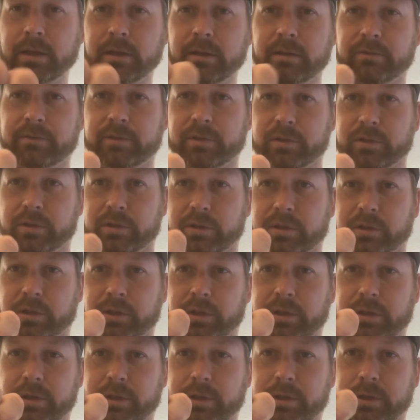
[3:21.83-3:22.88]
feels
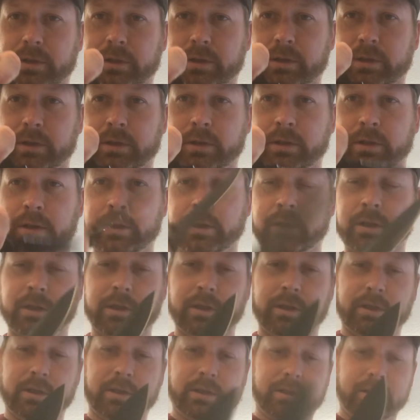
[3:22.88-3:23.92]
good,
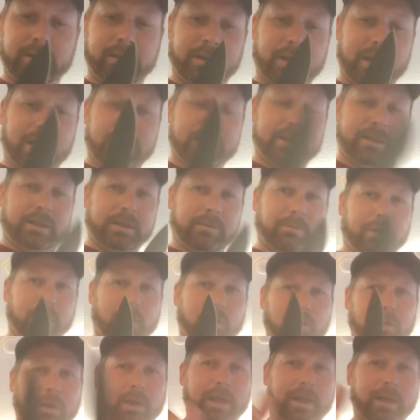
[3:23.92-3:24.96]
nice. Get my whole
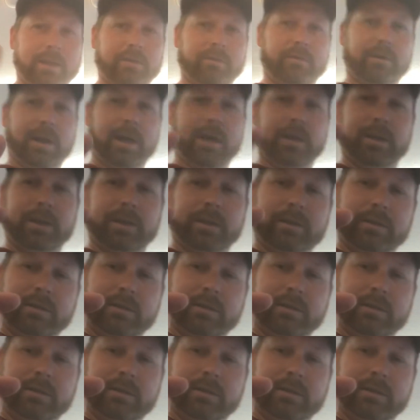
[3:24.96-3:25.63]
hand around it.